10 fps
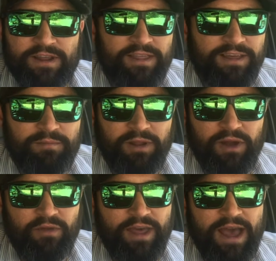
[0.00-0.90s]
anything
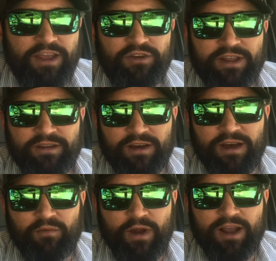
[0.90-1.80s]
below that, you need
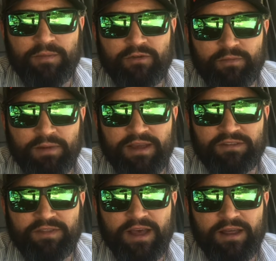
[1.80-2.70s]
to recommend
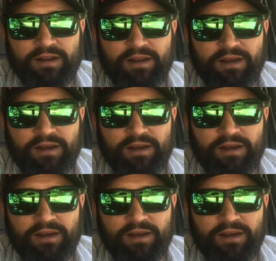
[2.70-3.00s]
replacing that